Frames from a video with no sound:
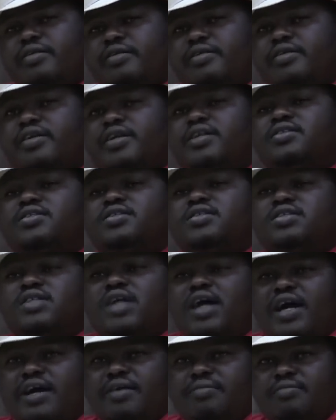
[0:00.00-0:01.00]
Next
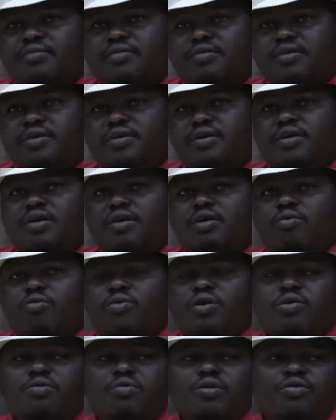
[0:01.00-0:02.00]
time,
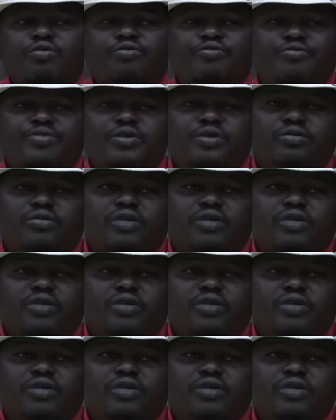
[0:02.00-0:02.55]
we will feel